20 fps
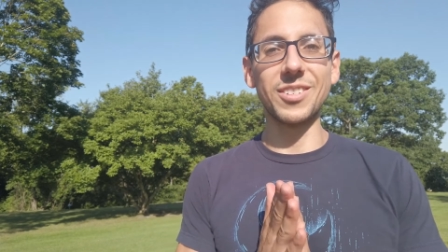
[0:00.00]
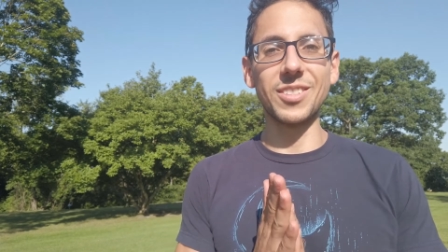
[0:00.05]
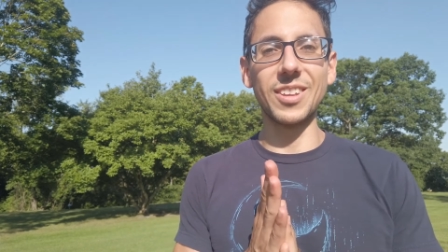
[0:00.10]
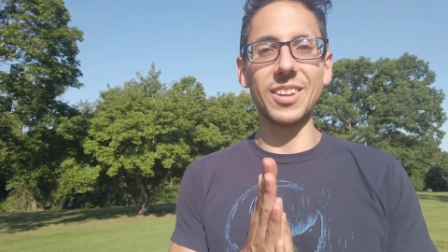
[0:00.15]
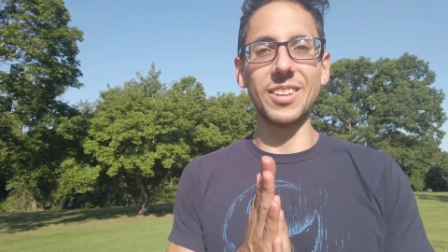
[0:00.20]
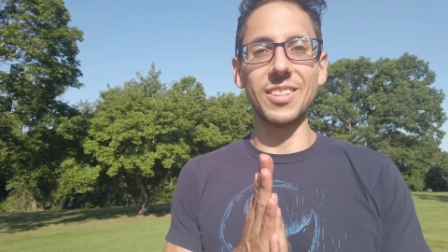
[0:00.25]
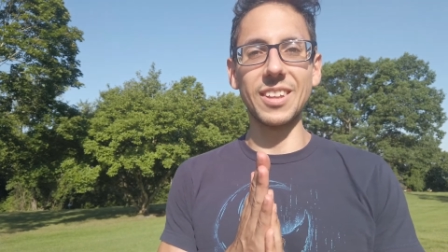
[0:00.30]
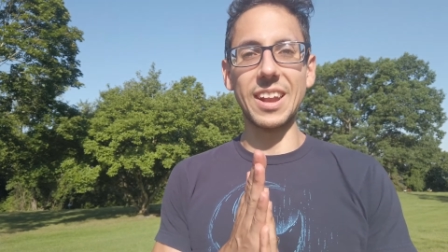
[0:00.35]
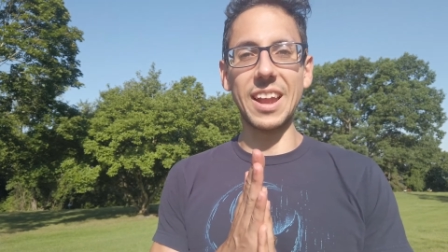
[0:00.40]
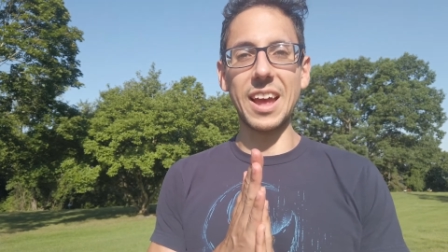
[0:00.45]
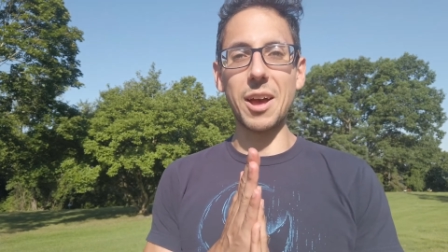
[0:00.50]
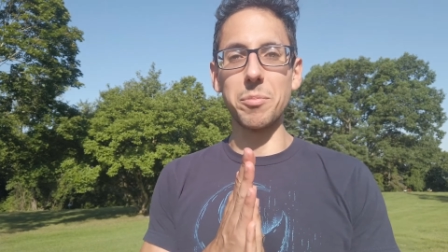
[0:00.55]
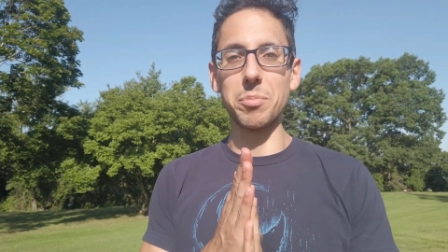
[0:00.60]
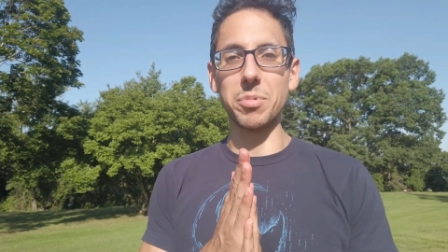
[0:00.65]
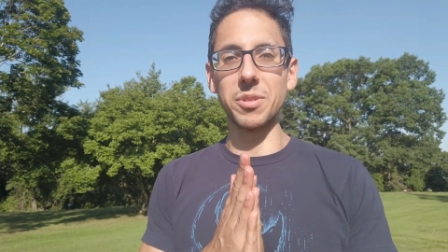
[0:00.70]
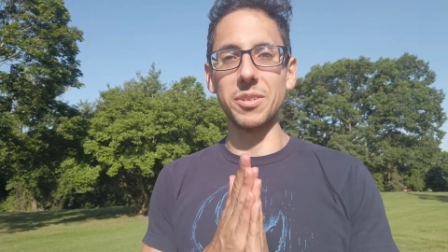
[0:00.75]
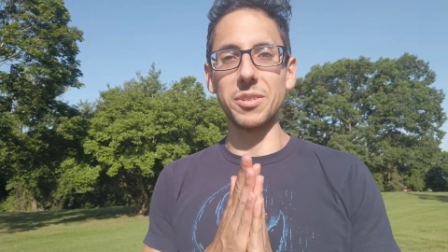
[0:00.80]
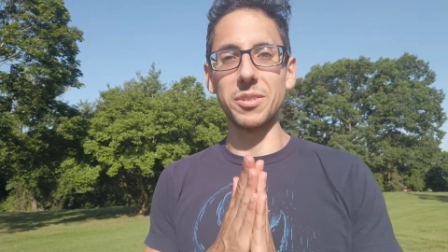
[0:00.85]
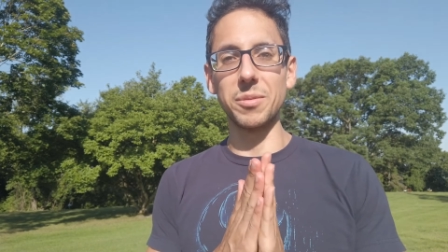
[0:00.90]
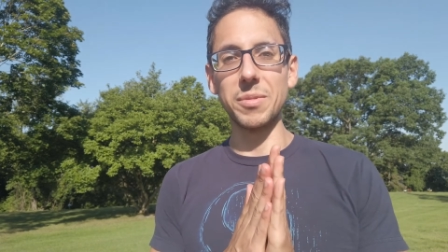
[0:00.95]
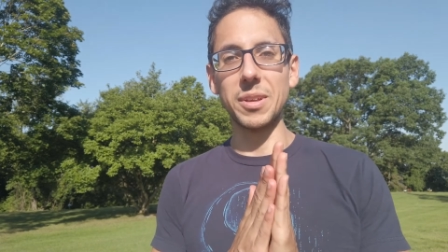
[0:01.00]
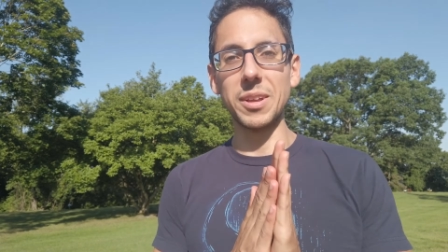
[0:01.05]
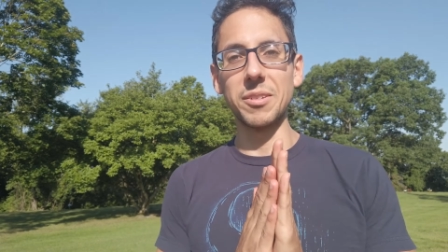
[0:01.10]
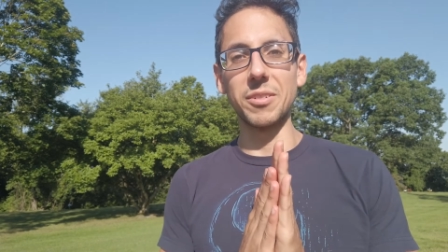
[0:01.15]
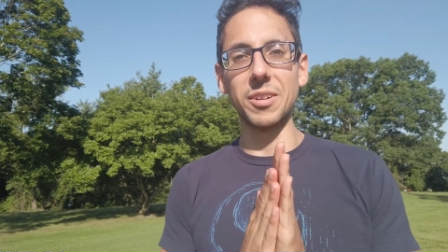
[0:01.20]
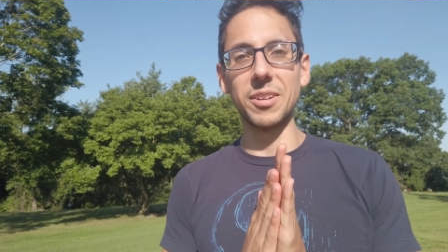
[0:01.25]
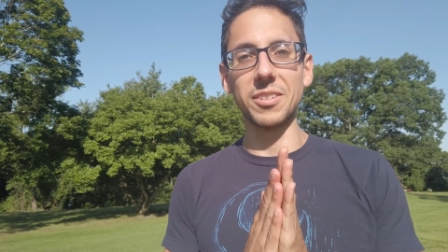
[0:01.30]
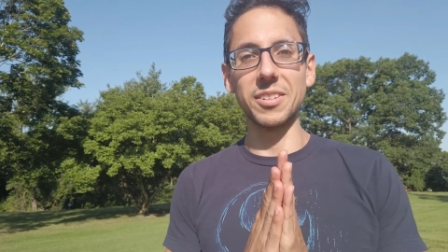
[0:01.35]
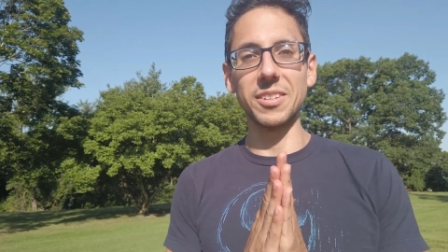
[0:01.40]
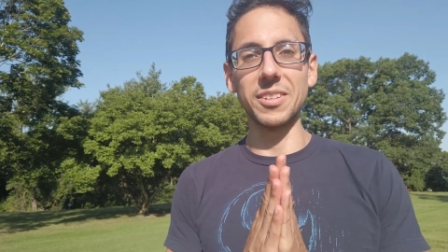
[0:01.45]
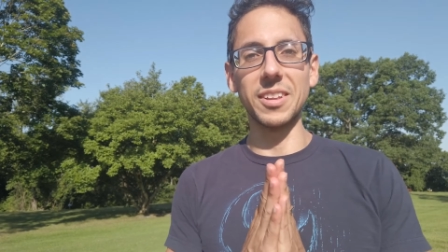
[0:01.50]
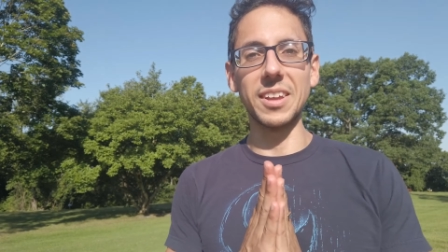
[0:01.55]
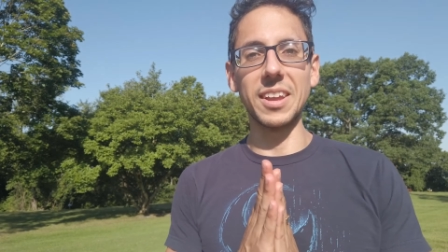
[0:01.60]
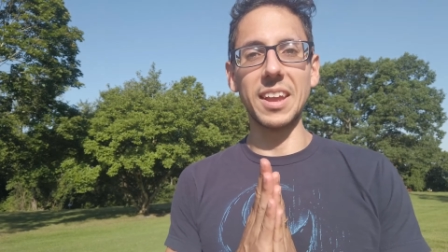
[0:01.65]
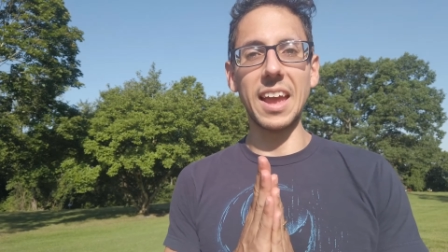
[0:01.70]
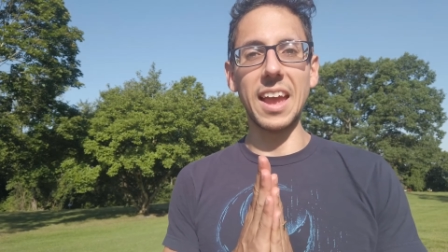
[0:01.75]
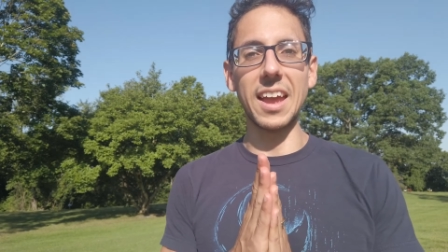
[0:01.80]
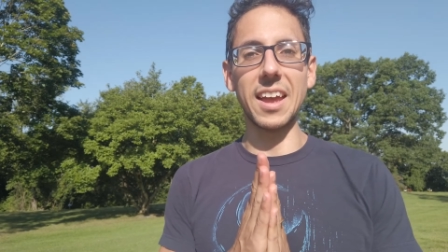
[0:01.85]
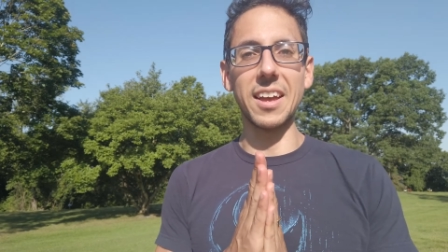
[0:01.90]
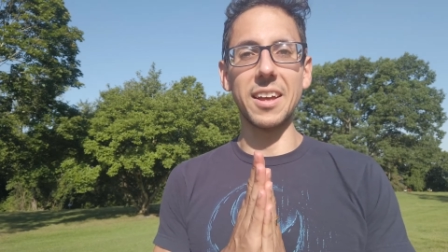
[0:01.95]
thing that happened to me
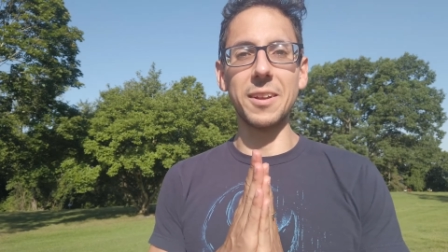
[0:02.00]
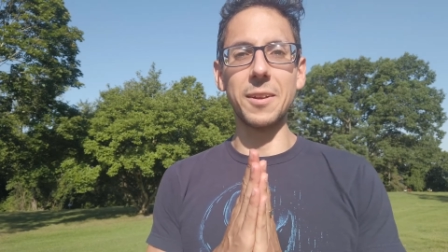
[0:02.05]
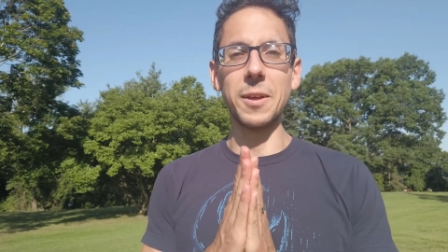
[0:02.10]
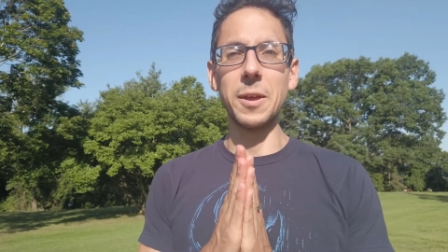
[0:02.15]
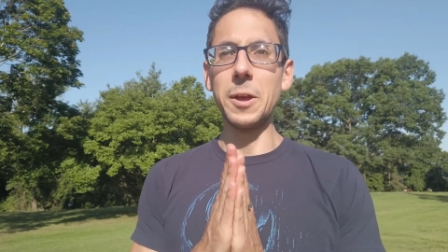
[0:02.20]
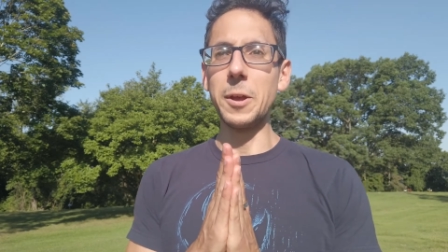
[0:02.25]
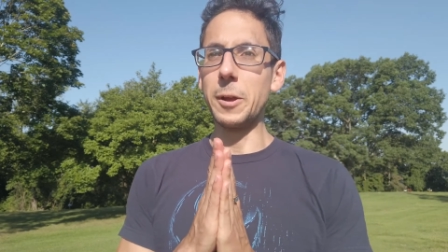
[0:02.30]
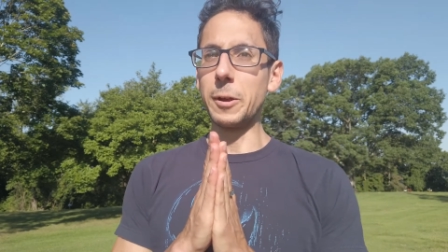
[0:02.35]
recently, and